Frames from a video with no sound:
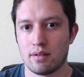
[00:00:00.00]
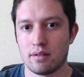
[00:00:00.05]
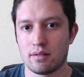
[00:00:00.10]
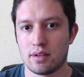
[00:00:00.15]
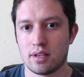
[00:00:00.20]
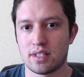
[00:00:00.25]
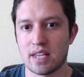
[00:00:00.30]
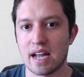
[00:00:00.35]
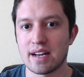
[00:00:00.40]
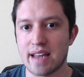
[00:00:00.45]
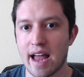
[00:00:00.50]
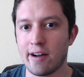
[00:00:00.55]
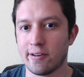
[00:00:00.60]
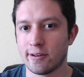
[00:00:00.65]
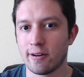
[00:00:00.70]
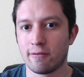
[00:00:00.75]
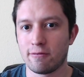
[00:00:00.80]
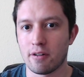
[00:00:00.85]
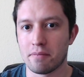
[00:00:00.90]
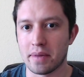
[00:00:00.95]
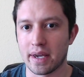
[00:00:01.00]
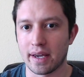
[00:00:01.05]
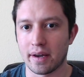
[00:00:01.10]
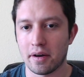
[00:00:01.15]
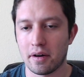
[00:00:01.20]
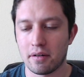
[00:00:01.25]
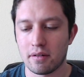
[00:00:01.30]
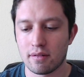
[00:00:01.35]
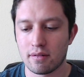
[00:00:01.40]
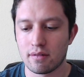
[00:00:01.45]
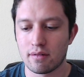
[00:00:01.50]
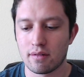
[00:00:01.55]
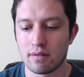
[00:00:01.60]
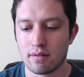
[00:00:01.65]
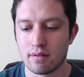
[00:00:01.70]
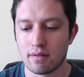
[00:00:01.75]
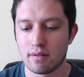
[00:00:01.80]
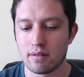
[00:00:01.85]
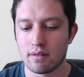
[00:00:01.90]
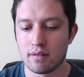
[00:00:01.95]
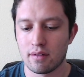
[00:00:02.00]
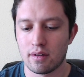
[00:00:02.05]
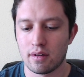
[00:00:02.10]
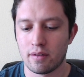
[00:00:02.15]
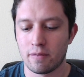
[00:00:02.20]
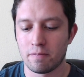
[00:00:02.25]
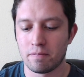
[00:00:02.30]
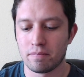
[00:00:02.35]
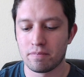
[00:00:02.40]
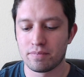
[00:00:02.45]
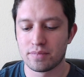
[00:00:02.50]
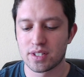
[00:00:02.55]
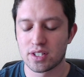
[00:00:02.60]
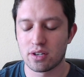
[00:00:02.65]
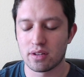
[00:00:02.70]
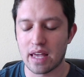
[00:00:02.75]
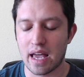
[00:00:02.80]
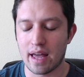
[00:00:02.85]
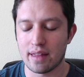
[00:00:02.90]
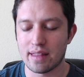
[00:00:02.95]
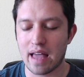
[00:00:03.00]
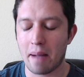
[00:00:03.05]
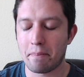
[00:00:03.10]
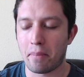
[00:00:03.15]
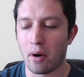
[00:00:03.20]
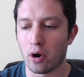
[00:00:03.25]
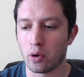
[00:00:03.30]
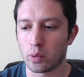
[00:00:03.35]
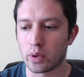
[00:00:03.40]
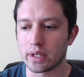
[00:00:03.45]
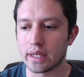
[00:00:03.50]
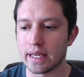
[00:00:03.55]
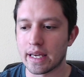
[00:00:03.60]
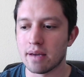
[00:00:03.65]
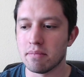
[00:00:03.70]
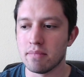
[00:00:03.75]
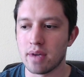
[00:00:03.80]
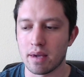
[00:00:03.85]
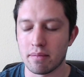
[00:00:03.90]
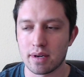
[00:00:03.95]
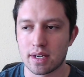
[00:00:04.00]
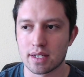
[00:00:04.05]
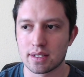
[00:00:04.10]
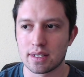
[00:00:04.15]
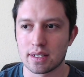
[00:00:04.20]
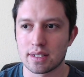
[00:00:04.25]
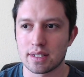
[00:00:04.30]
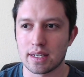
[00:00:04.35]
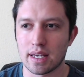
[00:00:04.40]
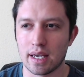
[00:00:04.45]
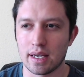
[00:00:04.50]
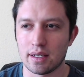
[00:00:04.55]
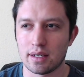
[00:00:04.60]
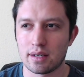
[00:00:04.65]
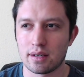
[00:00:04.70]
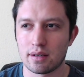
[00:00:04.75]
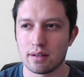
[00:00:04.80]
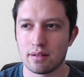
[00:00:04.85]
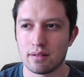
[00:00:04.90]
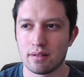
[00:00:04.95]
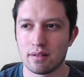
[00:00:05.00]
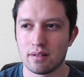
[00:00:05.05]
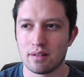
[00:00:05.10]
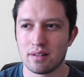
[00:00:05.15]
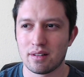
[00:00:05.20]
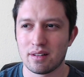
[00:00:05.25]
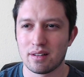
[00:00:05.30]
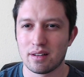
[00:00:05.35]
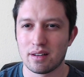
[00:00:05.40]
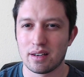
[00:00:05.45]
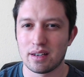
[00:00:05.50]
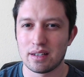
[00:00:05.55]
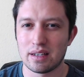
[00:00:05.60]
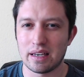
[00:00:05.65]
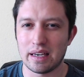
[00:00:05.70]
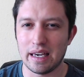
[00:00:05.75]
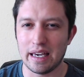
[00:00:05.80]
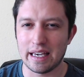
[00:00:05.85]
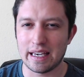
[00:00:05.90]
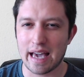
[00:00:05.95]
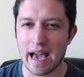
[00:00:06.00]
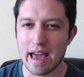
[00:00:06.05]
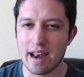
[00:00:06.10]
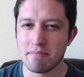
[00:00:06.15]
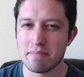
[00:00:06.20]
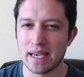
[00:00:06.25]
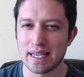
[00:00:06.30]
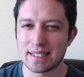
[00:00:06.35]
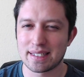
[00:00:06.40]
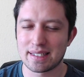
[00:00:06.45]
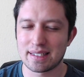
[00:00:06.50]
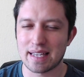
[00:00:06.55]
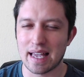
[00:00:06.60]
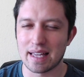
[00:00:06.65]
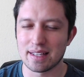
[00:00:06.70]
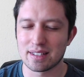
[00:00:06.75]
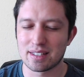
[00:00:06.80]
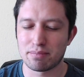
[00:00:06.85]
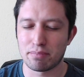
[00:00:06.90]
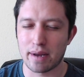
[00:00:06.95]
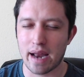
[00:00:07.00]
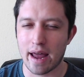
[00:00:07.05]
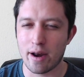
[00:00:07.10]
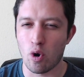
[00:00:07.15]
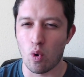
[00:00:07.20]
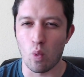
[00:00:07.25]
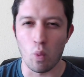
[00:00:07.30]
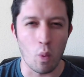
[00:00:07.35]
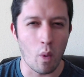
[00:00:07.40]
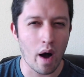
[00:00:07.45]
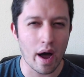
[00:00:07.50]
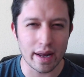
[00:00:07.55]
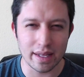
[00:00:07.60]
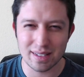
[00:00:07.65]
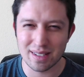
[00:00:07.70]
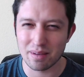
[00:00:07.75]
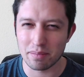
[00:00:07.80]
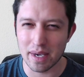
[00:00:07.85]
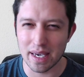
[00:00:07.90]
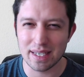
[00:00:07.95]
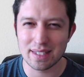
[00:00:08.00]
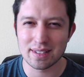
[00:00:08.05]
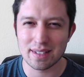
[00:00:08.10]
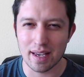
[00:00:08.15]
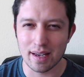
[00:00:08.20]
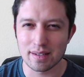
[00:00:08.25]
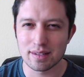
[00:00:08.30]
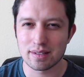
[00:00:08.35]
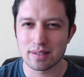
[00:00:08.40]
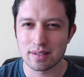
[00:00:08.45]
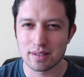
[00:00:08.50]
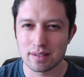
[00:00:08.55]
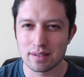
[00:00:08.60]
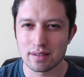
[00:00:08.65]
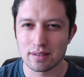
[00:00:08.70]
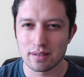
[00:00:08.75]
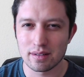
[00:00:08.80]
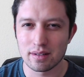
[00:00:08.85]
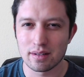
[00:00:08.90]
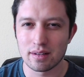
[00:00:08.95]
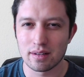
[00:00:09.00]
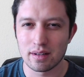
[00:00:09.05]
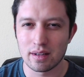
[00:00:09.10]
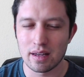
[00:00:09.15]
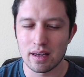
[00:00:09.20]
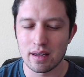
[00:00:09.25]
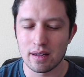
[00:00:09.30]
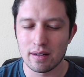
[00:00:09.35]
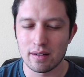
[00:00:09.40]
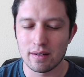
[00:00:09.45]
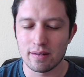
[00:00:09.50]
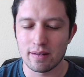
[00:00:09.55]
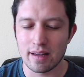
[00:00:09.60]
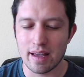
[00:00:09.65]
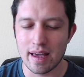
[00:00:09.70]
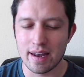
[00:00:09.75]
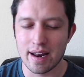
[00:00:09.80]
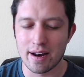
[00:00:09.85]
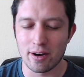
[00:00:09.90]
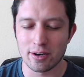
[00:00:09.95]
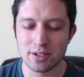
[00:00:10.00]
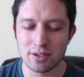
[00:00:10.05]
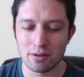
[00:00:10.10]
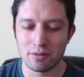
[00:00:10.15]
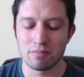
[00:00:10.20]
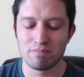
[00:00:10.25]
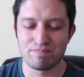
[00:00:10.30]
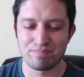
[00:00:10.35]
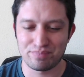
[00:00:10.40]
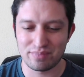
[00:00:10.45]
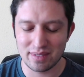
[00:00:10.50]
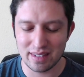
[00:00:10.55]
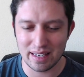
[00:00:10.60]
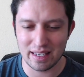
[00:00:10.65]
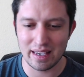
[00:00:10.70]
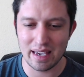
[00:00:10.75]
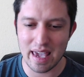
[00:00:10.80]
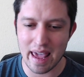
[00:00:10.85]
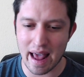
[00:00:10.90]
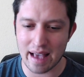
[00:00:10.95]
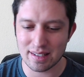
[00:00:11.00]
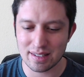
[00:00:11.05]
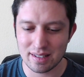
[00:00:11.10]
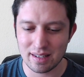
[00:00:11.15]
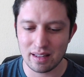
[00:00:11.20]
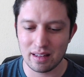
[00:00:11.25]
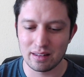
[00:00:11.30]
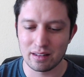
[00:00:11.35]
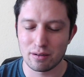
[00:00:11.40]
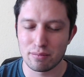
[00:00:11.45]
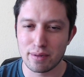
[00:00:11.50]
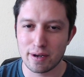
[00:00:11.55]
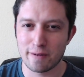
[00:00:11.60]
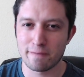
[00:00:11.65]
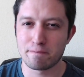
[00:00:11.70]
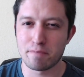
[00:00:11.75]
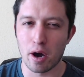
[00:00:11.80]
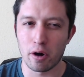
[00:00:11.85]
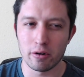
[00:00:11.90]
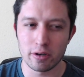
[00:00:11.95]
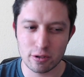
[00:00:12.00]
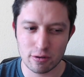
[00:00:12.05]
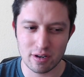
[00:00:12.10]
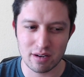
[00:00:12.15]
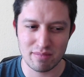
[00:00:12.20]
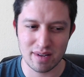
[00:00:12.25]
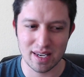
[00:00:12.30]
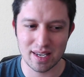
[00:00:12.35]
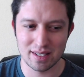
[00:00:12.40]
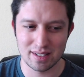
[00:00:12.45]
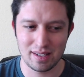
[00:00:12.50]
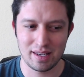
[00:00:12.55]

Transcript: to take down Doflamingo. So that part really hit me, because it's like, it kind of makes sense, but I don't want it to make sense. and it also, it has a little bit of poetry because